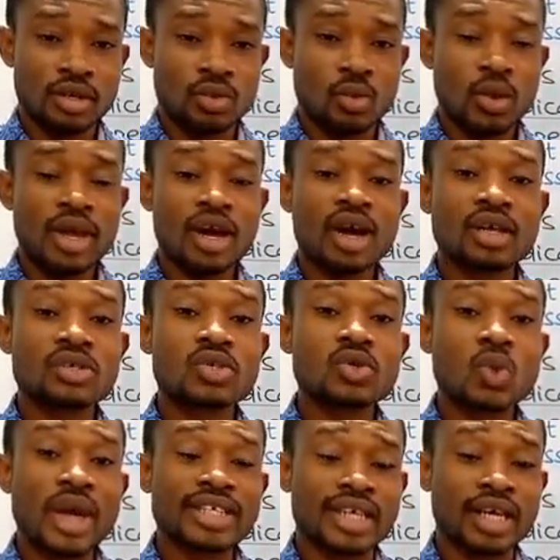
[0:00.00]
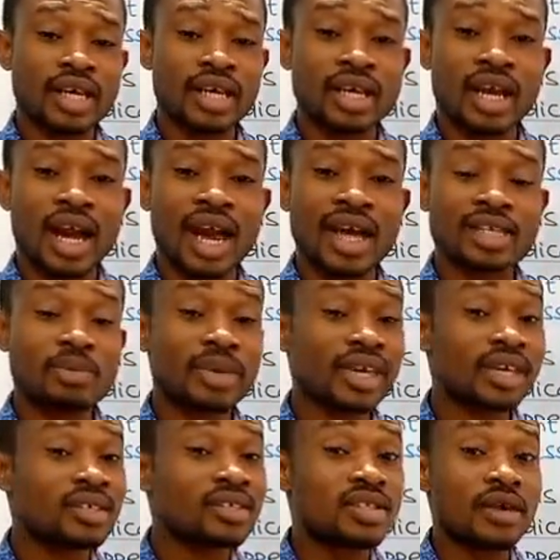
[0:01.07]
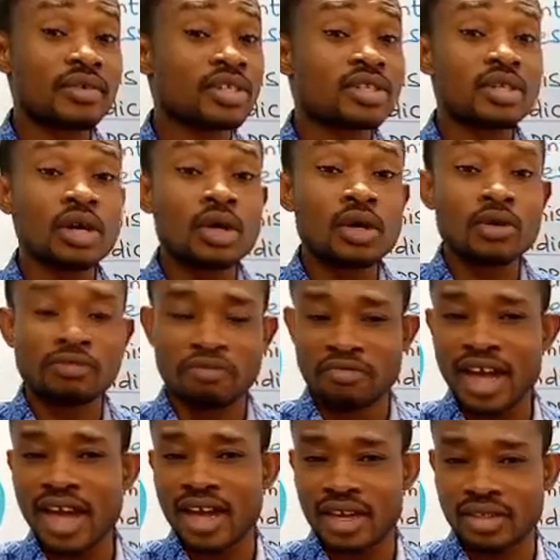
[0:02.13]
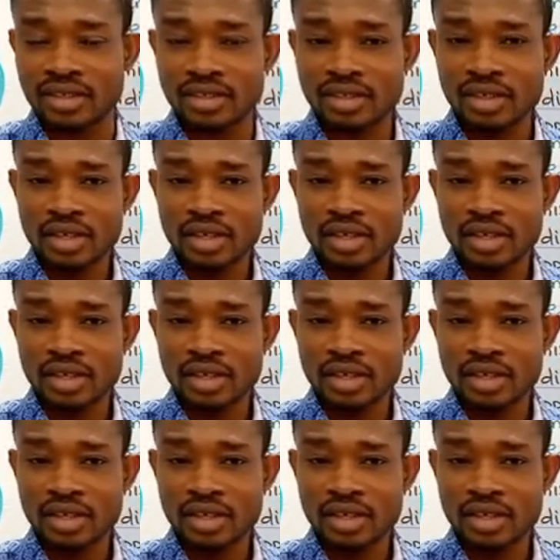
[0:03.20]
We are sweating in the class because there is no fan.